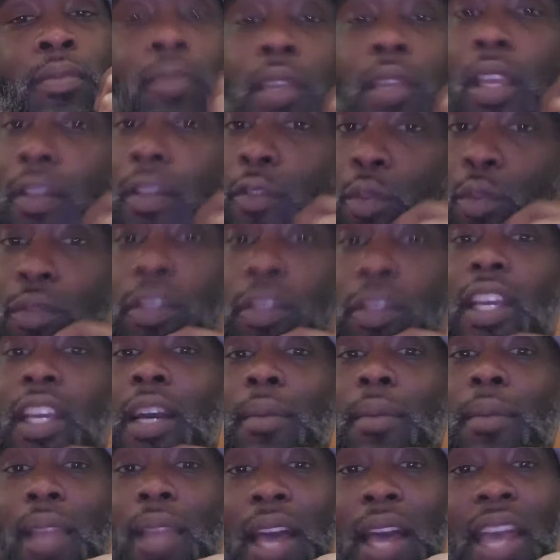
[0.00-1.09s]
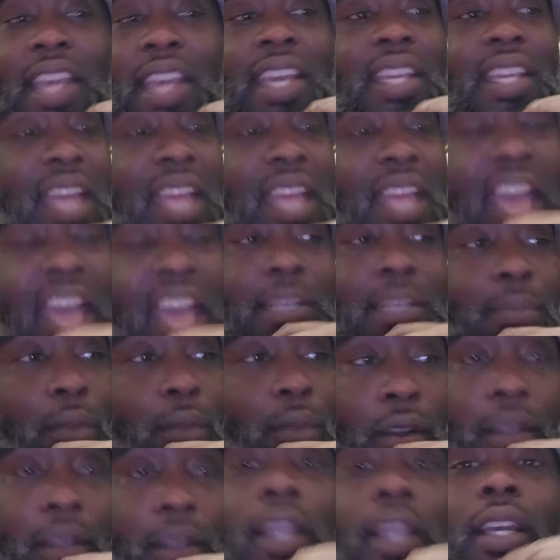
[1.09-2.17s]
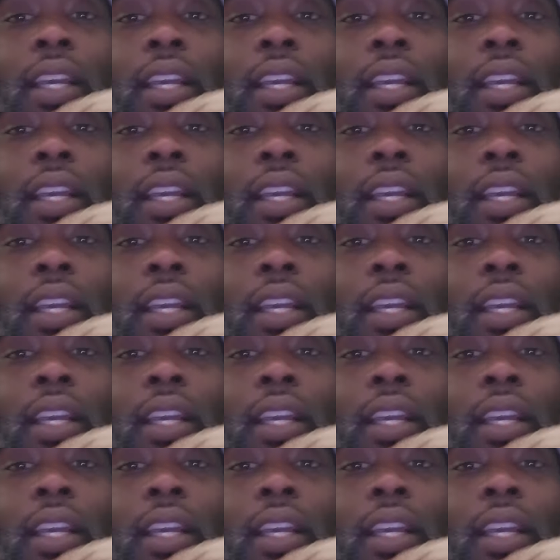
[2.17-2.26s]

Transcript: If you think I'm lying, ask Mark.